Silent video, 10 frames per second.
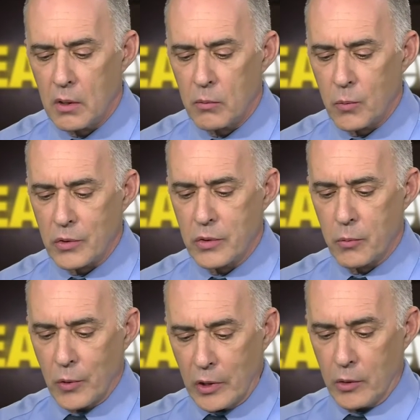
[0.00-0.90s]
with the
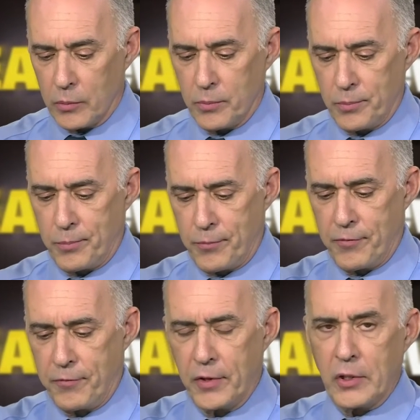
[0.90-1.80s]
real
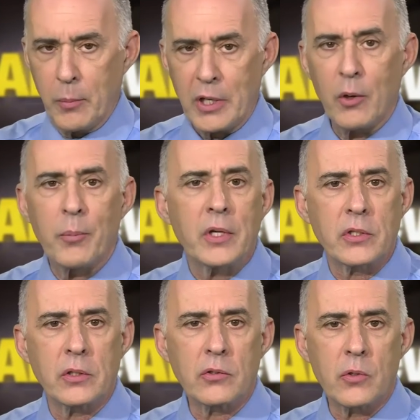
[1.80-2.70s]
fundamental mission